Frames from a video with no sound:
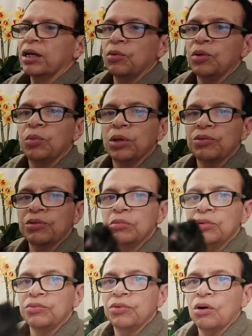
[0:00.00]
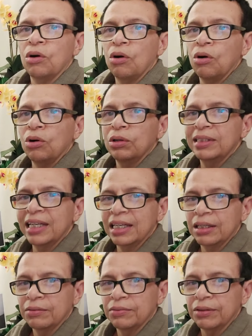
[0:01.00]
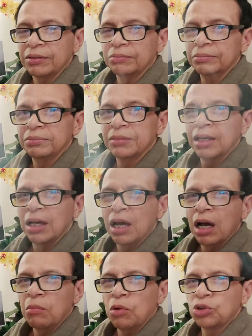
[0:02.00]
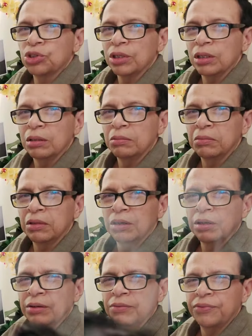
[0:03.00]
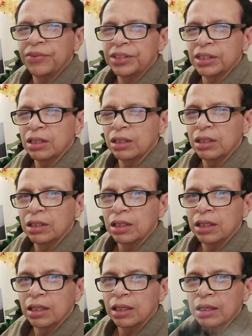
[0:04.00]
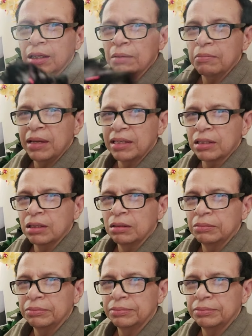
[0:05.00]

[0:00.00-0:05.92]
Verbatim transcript: We want to remove all negative, emotional, physical, mental,